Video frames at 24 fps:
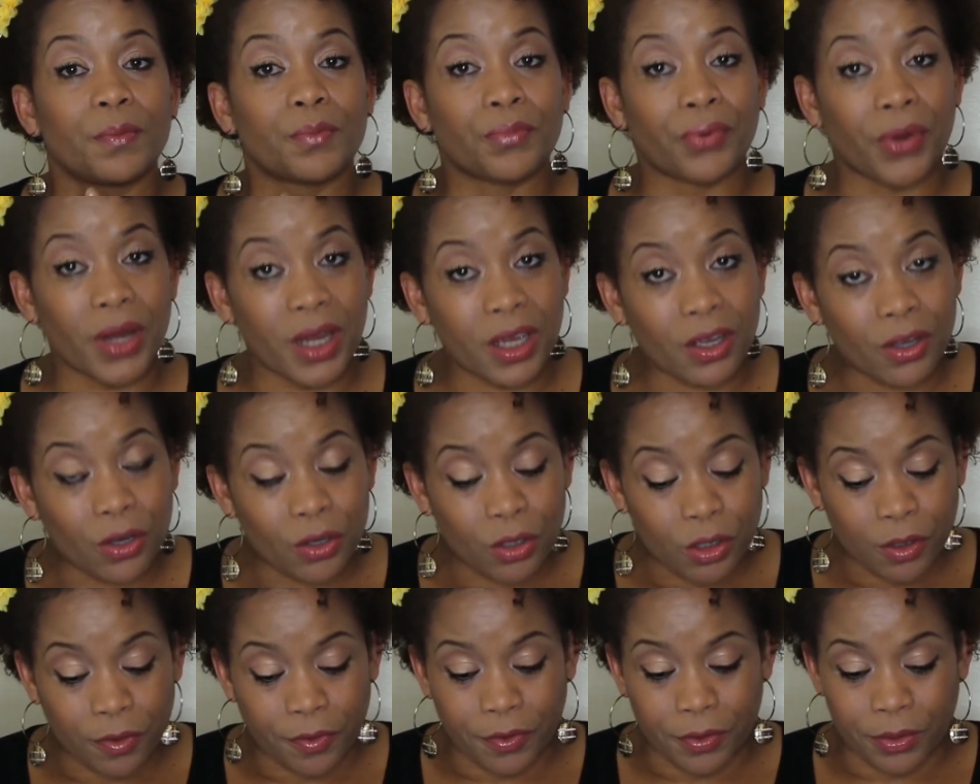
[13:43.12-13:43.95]

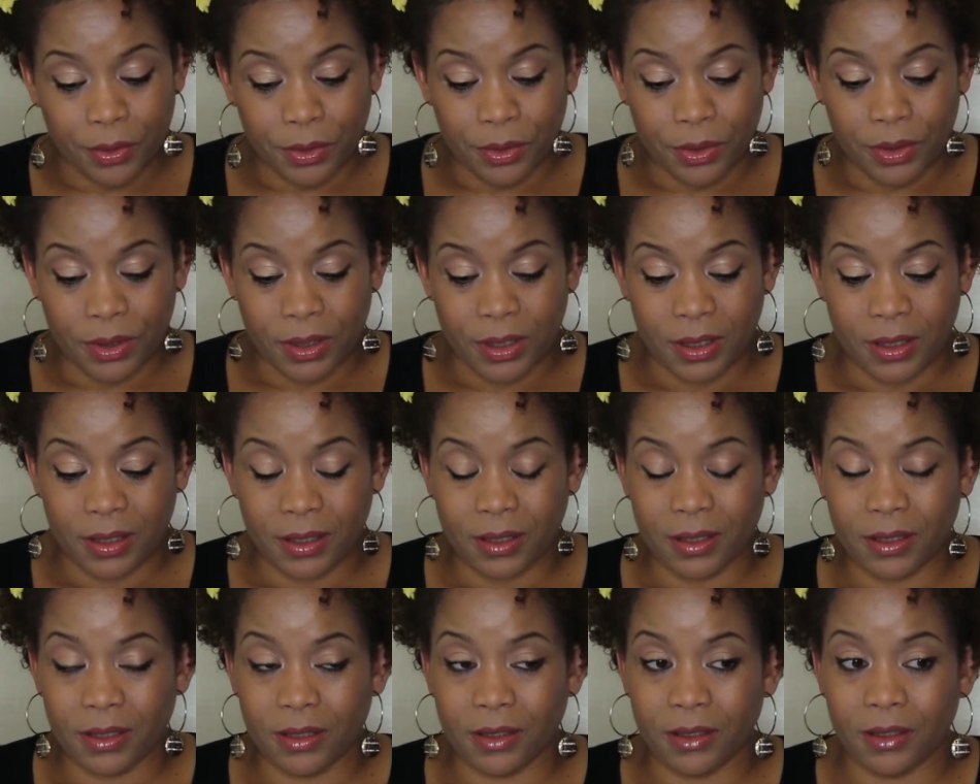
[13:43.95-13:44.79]
Pre-cooked foods,
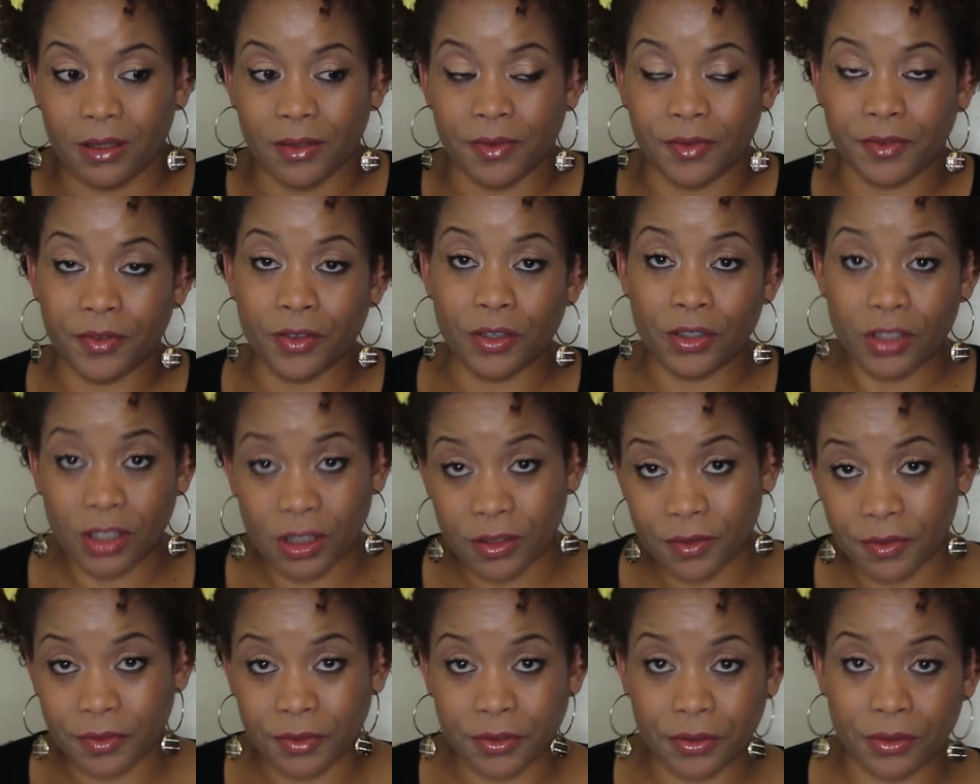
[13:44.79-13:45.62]

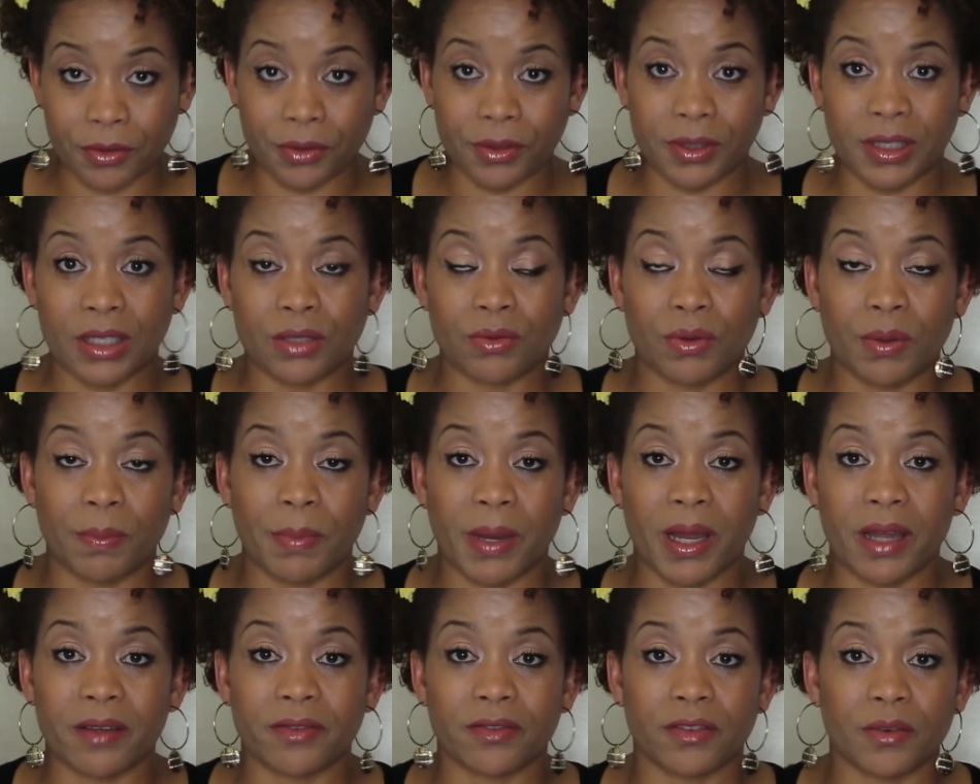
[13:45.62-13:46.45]
frozen food that we
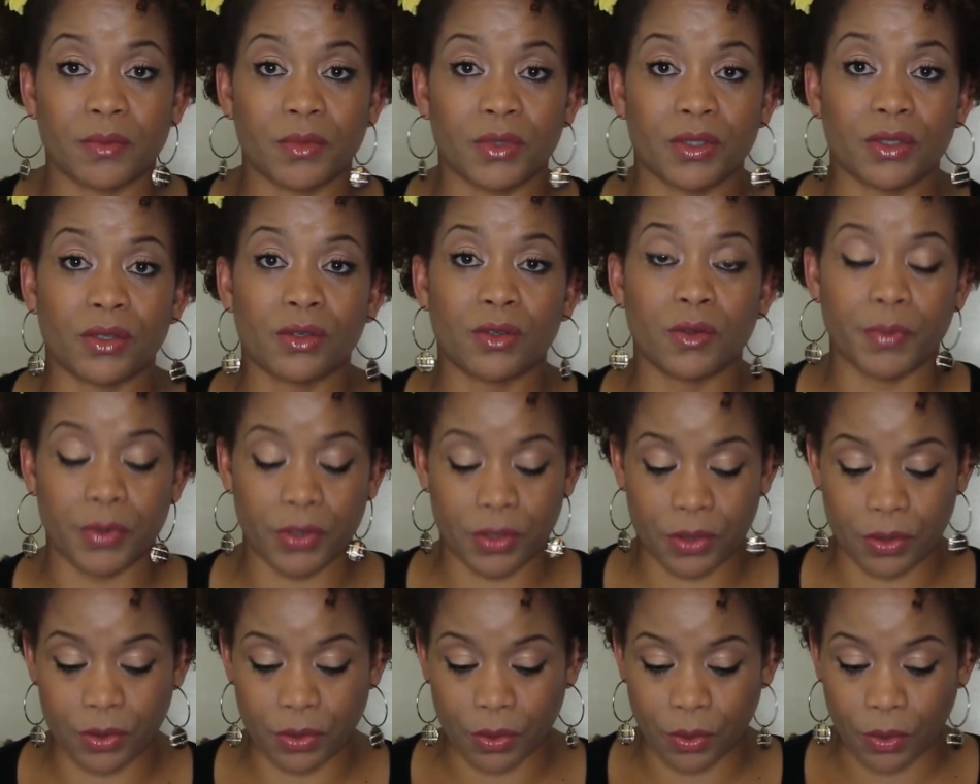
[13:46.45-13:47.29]
buy from the
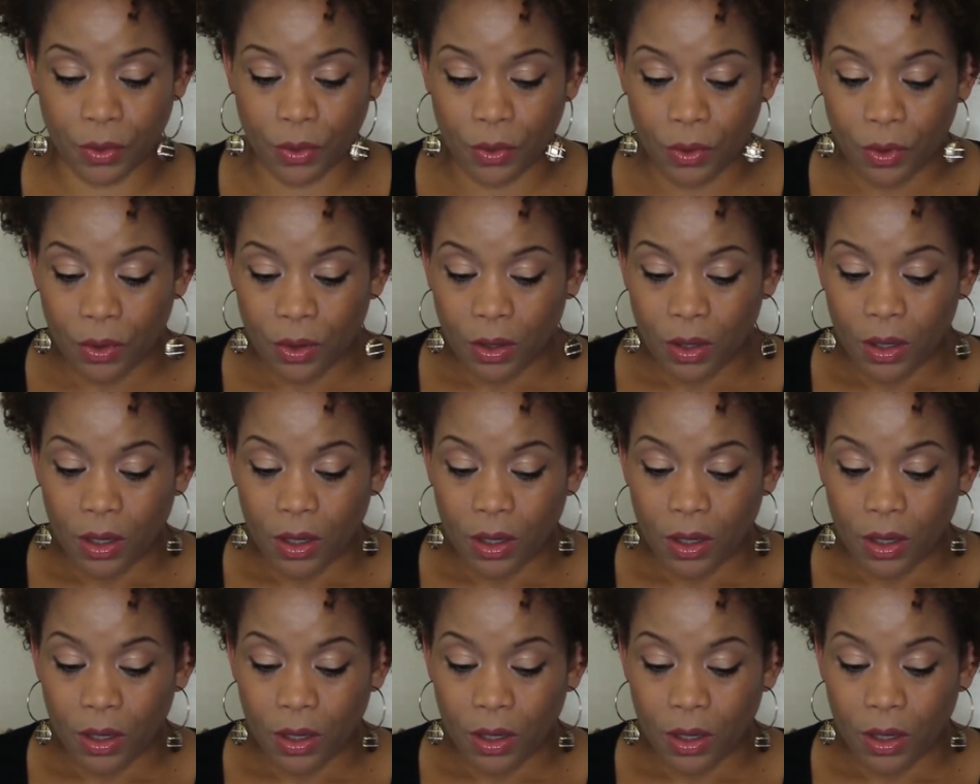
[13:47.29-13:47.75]
superstore